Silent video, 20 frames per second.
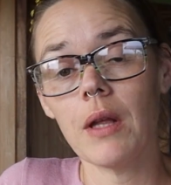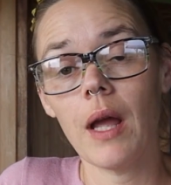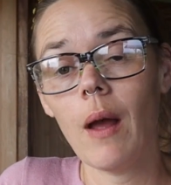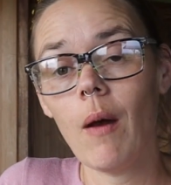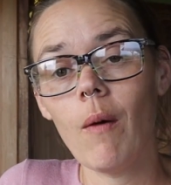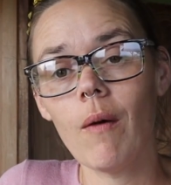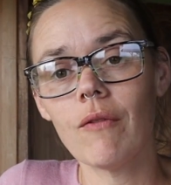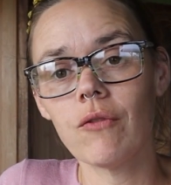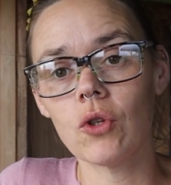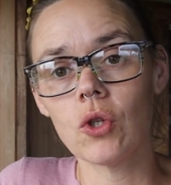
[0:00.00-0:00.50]

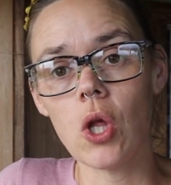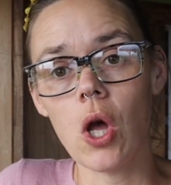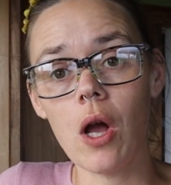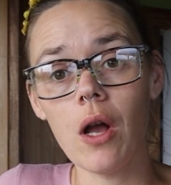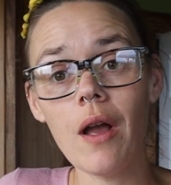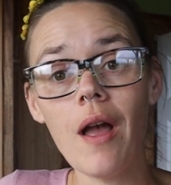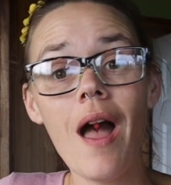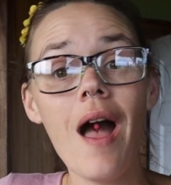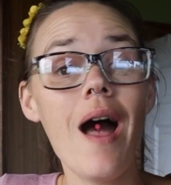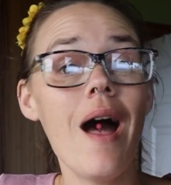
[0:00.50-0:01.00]
however
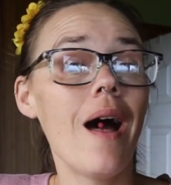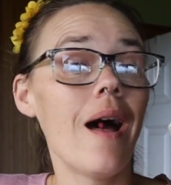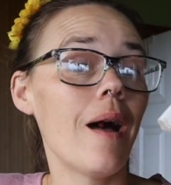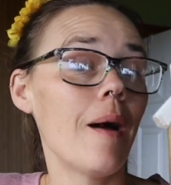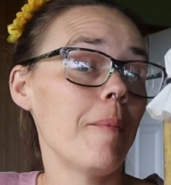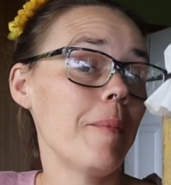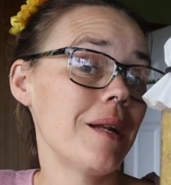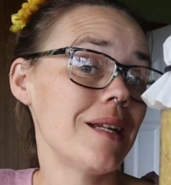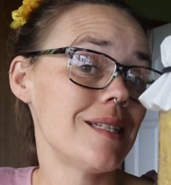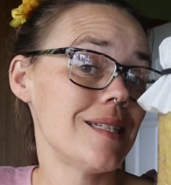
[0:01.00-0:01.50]
long,
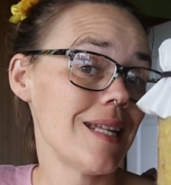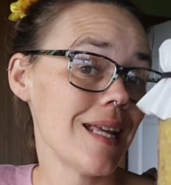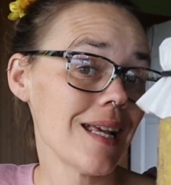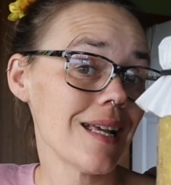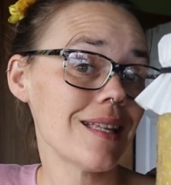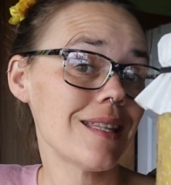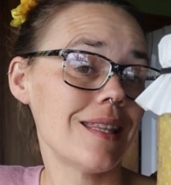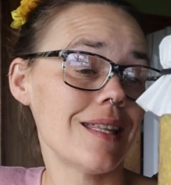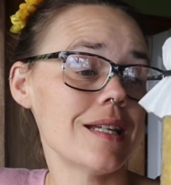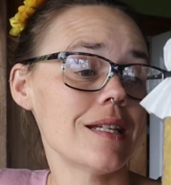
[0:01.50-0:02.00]
I'm gonna
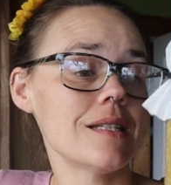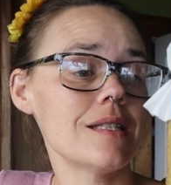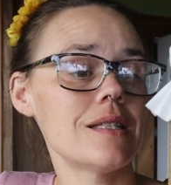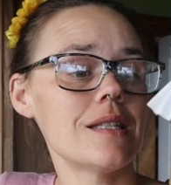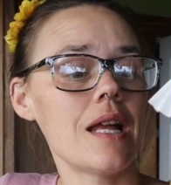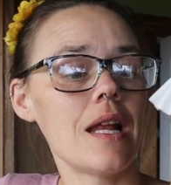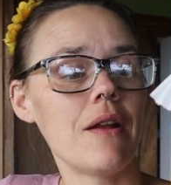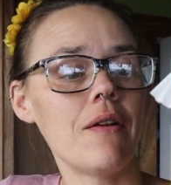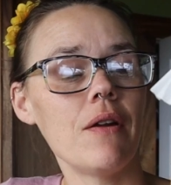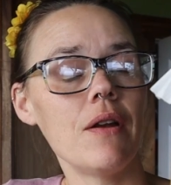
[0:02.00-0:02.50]
take this